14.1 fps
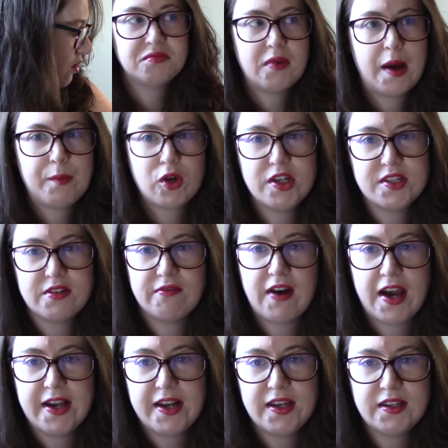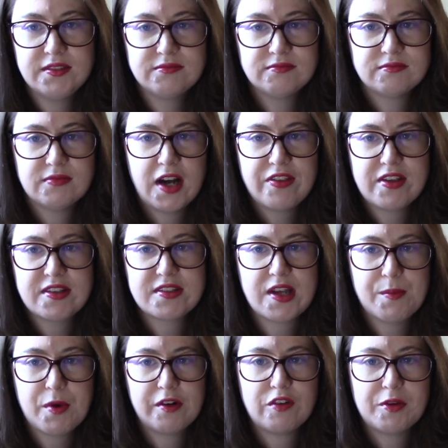I'm going to divide it I think
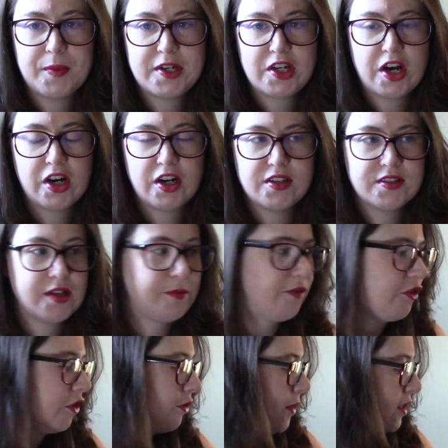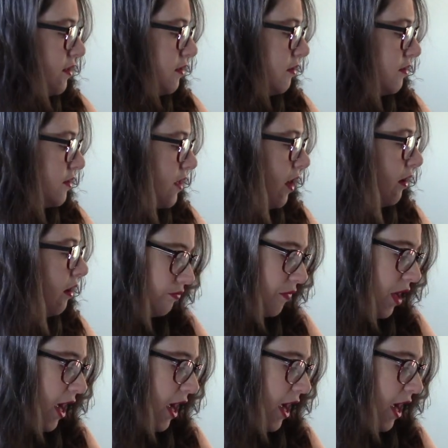some are for my daughter and some for my son.